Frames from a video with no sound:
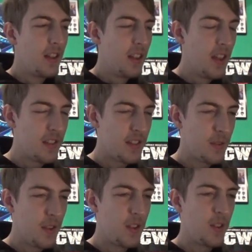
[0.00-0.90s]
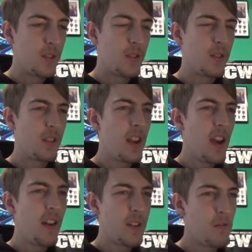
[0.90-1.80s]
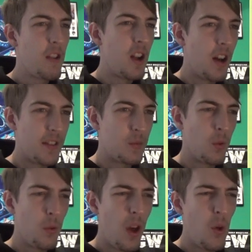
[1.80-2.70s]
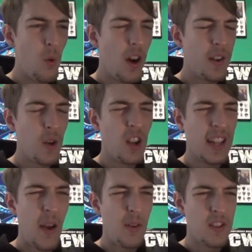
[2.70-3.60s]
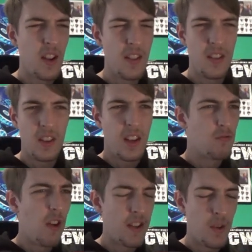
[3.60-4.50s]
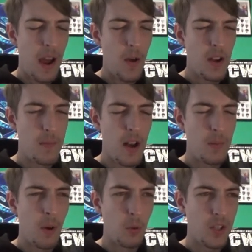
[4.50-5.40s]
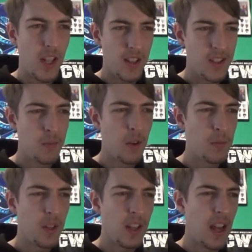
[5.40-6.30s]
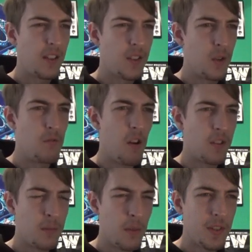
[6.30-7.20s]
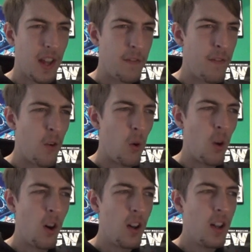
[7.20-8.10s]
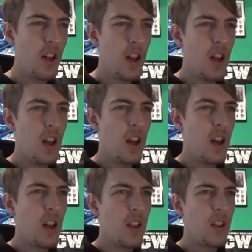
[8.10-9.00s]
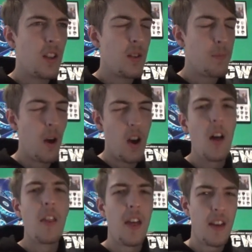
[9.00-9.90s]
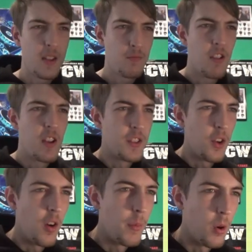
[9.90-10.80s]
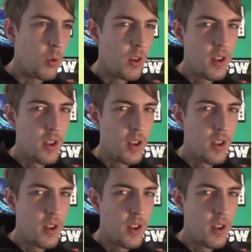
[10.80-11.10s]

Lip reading: this is, yeah, I do really like this one, although I don't like how it's like random how many melon poults you get. Sometimes you can get 2 rows, sometimes you get 4. But other than that, it's pretty enjoyable.